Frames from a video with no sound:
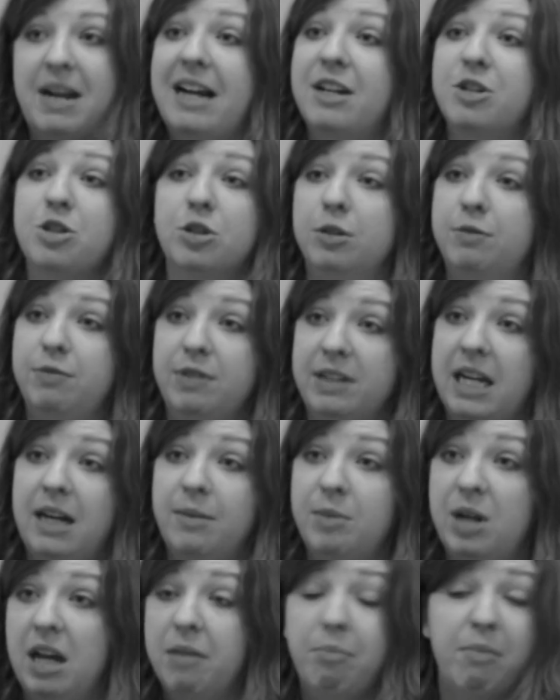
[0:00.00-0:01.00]
natural
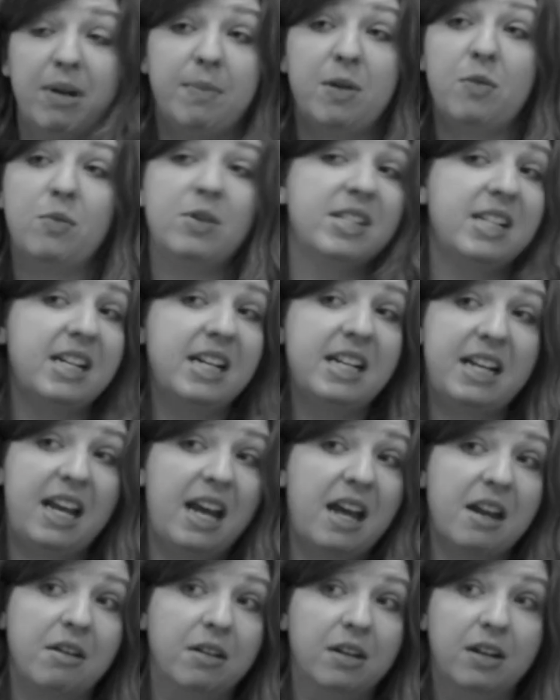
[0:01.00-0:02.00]
phenomenon, maybe we'll see it
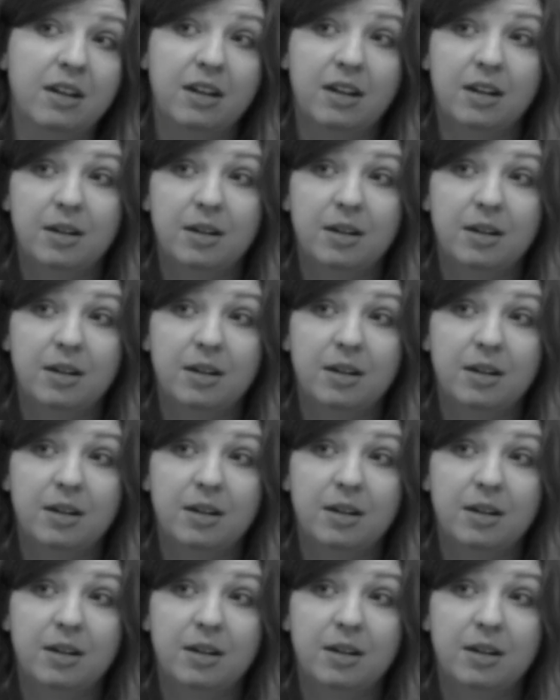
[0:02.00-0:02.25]
again.